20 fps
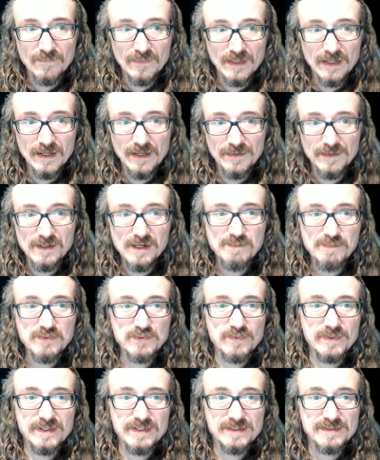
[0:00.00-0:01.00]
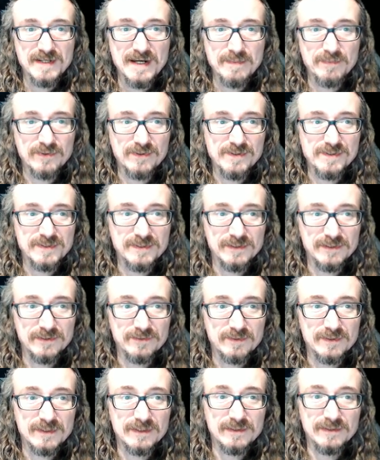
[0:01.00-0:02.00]
Uh, the Help was one of the top grossing and
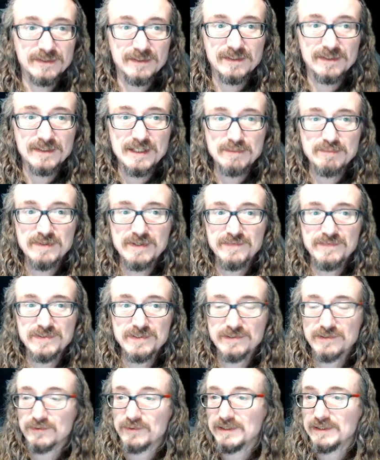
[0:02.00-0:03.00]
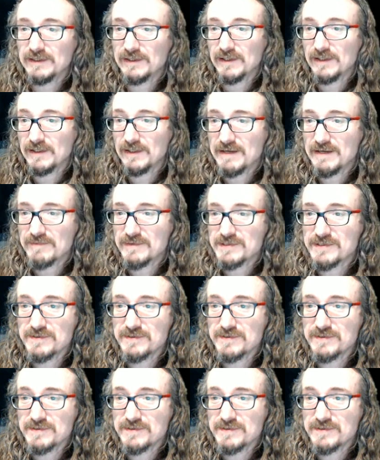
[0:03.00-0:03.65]
critically acclaimed movies of 2011.